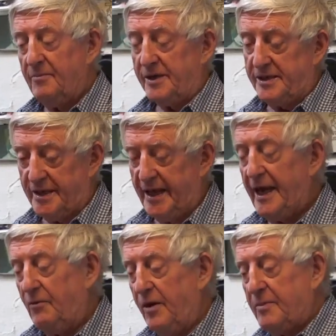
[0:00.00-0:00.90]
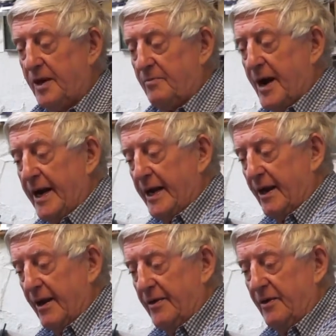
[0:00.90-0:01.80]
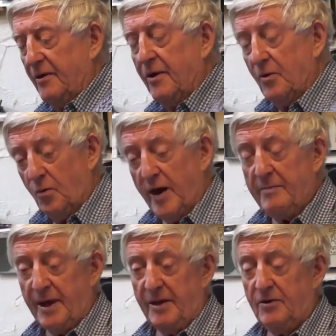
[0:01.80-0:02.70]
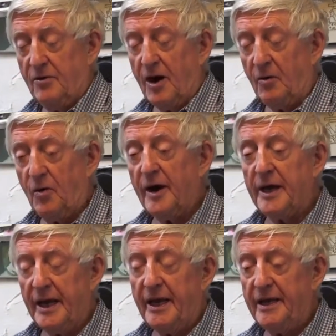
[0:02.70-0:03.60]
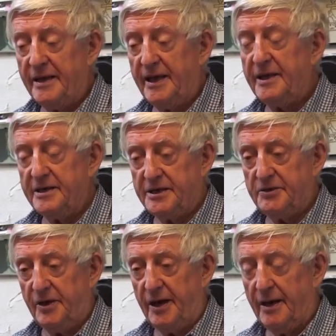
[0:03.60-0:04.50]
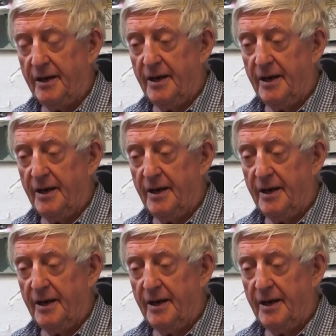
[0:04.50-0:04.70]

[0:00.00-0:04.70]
But today, women in mining are the women who are working in the industry.